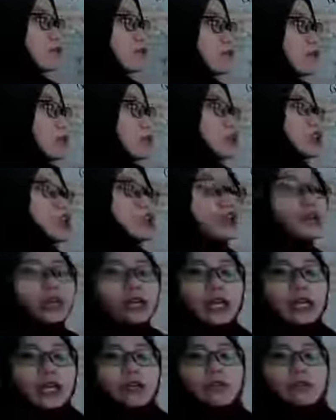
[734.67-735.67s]
information on
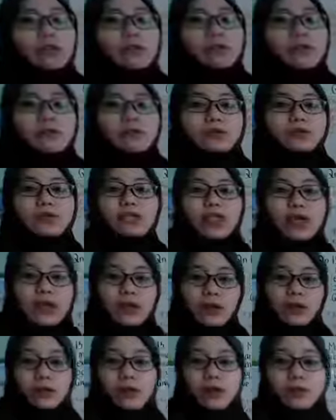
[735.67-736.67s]
the yellow marbles. So
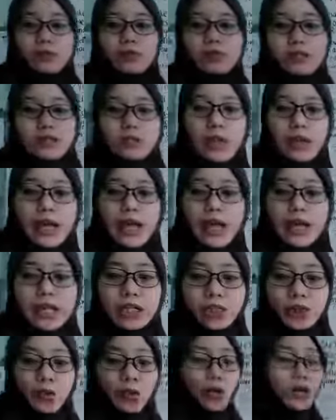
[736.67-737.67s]
yellow marbles is what I
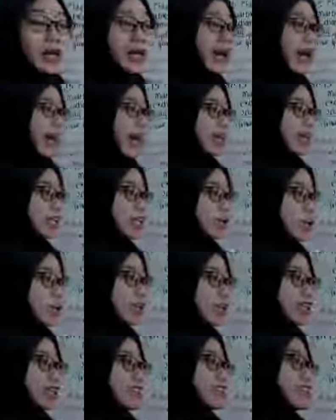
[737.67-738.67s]
know.
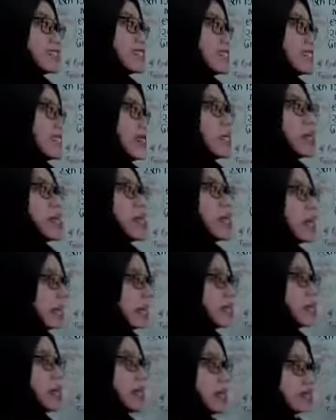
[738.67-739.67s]
Unknown is the red.
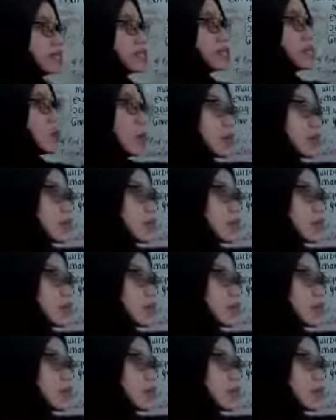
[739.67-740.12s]
And yes, the